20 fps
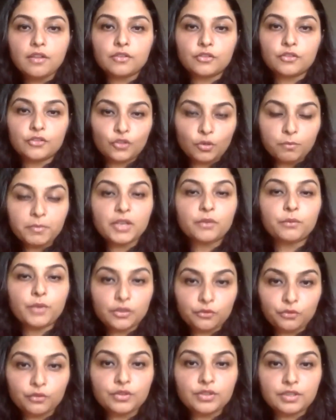there's so many
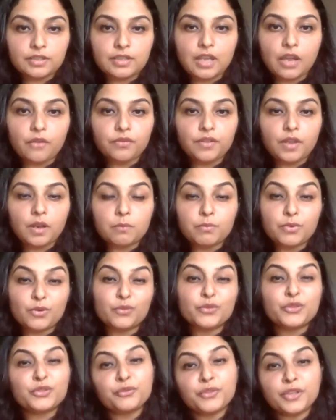resources out there, but
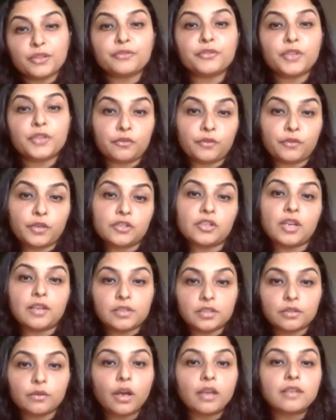also feel free to reach
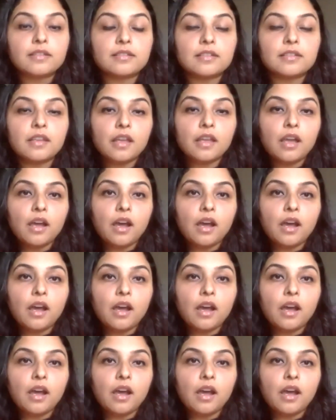out to us.